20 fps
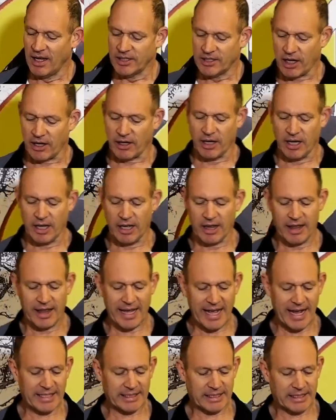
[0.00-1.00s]
So
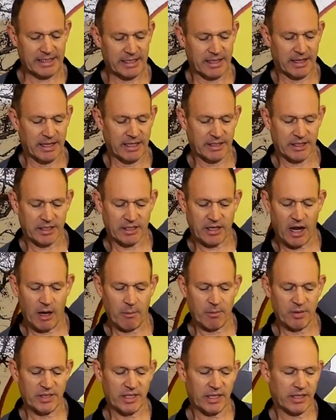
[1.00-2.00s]
that's the
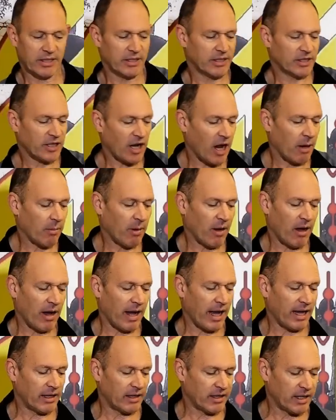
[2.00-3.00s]
scope position, the scope
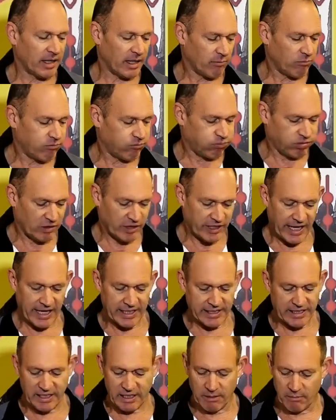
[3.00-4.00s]
height, the
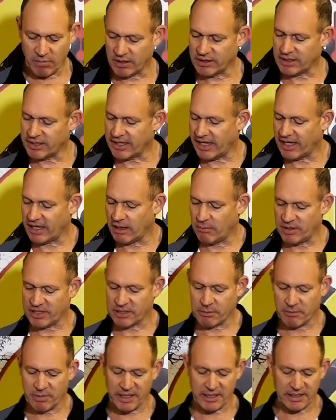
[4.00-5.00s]
chassis, the bolt together, the
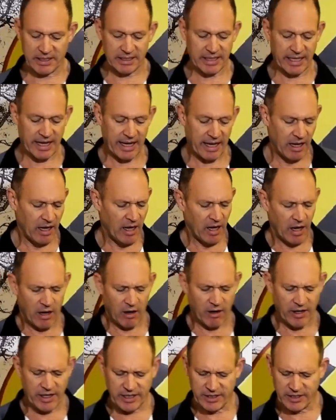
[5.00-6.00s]
bits and pieces there.
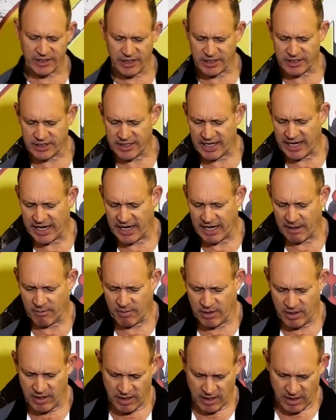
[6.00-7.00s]
Oh, it is just a,
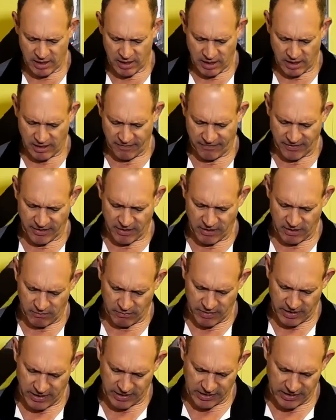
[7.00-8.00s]
um, I've
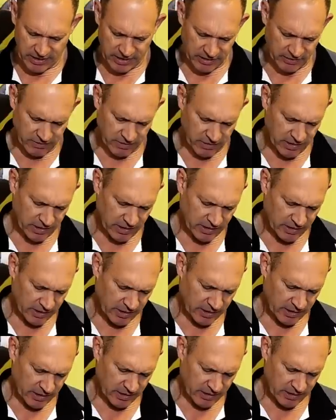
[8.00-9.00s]
forgotten where this is.
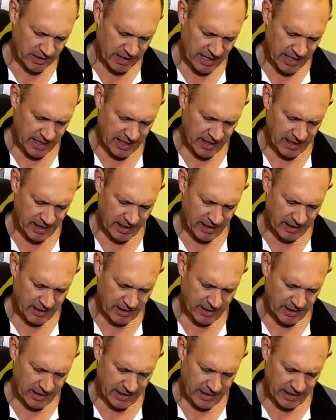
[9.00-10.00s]
This is
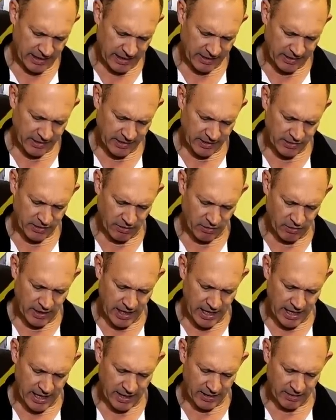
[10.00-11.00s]
a, a just
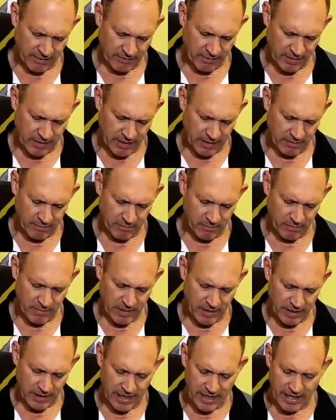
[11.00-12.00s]
on a,
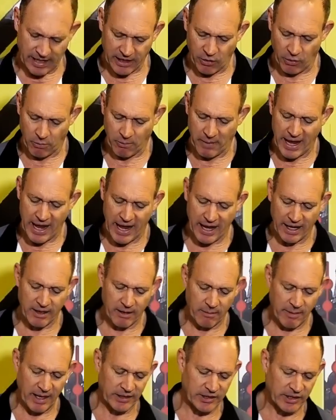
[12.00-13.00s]
um, a Accurate
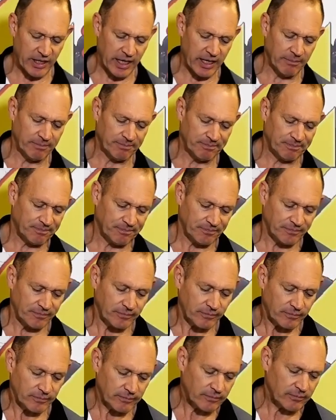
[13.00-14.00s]
Mag magazine.
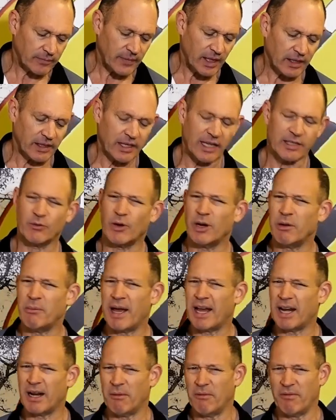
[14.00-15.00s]
Doesn't really
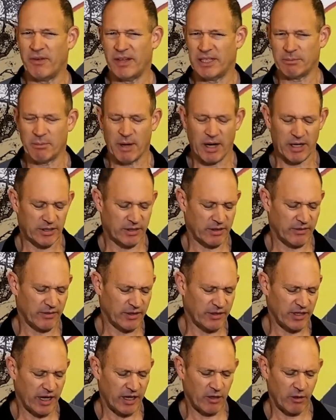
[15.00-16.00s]
matter, fits most of
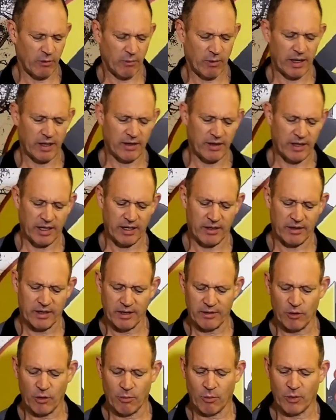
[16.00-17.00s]
the genuine one, the,
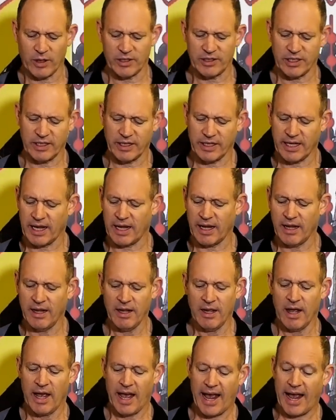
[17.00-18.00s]
the normal ones in there.
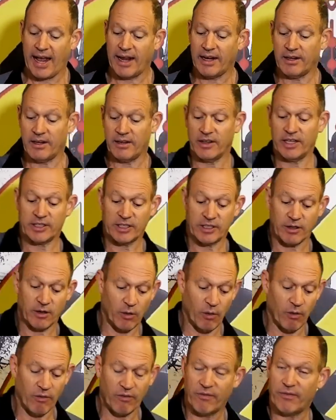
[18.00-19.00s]
And this
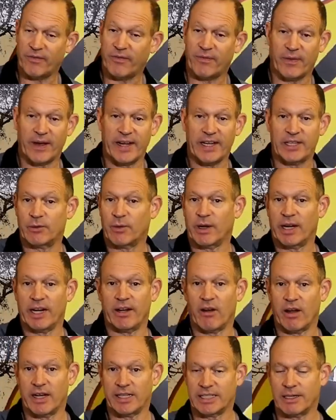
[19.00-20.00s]
all feeds
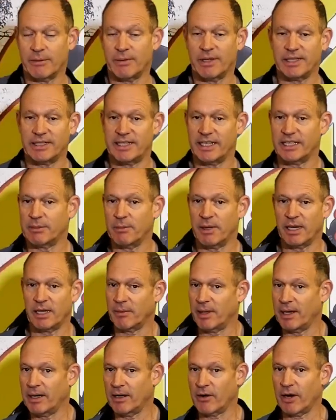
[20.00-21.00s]
really nicely with a six
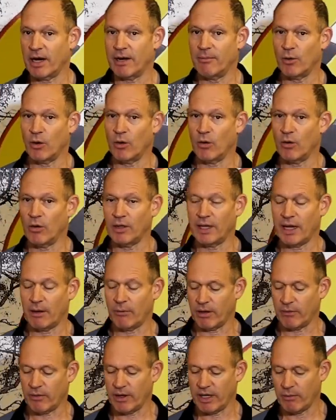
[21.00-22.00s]
millimeter Creedmoor, all that
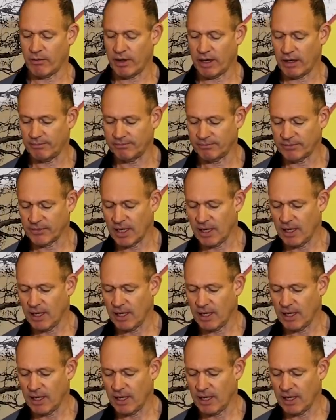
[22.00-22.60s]
worked really well.